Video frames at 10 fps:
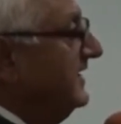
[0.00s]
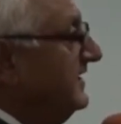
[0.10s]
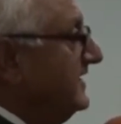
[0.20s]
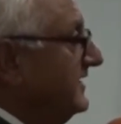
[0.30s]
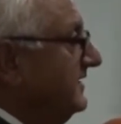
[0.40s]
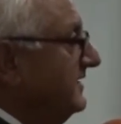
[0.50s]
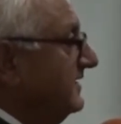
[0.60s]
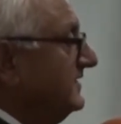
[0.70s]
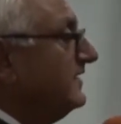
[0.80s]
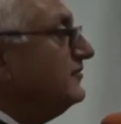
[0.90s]
India,
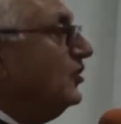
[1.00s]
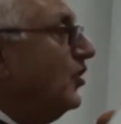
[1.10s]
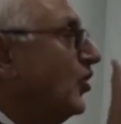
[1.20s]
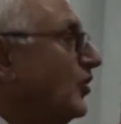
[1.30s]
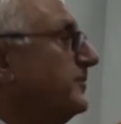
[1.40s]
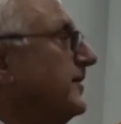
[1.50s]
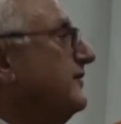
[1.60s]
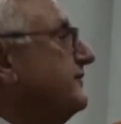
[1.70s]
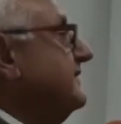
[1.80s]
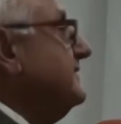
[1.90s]
there is no hope
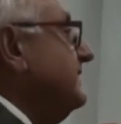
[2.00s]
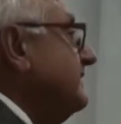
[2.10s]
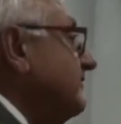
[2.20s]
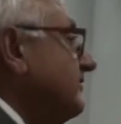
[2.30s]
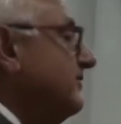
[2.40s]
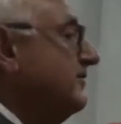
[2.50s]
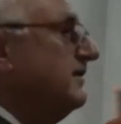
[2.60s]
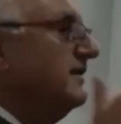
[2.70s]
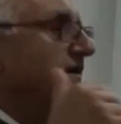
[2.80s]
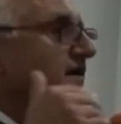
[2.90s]
of
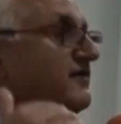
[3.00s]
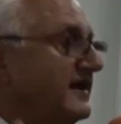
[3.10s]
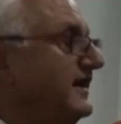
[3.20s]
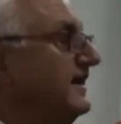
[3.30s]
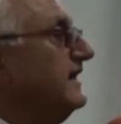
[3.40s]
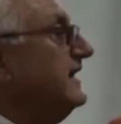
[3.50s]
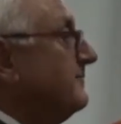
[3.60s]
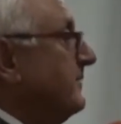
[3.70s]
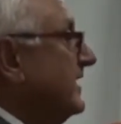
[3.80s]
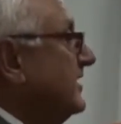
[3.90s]
ridding
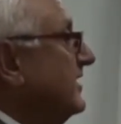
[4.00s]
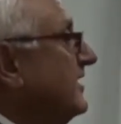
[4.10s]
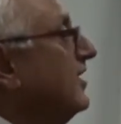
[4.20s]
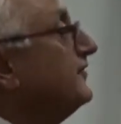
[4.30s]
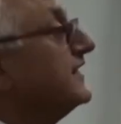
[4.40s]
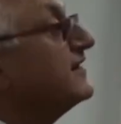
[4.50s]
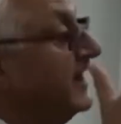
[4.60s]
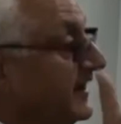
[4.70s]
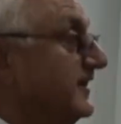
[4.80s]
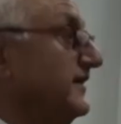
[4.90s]
Nepal of the
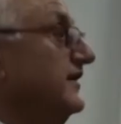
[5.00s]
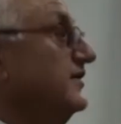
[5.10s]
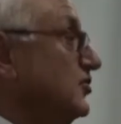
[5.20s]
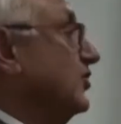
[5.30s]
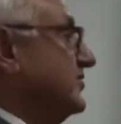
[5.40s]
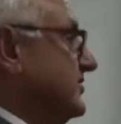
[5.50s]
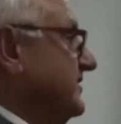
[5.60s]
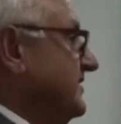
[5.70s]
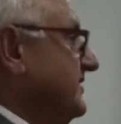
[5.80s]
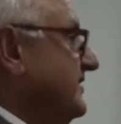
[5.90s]
Rana
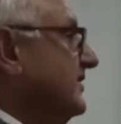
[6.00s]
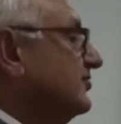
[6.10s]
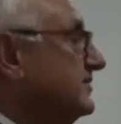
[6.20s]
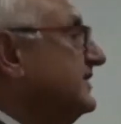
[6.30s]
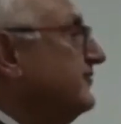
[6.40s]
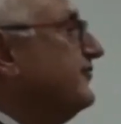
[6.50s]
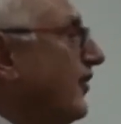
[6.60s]
so they